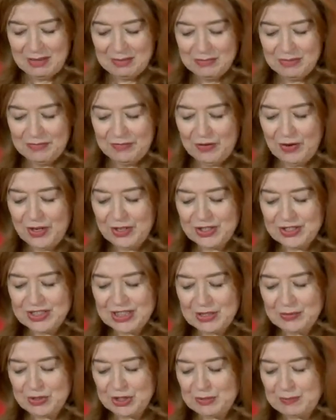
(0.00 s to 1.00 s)
Before our
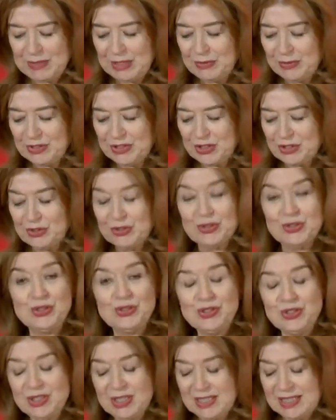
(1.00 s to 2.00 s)
distinguished speaker is
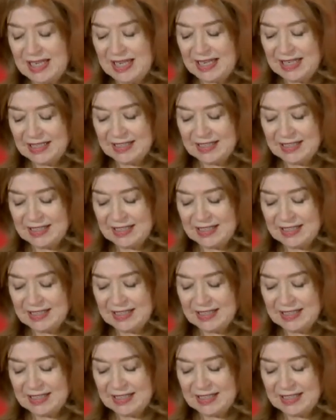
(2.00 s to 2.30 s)
introduced today,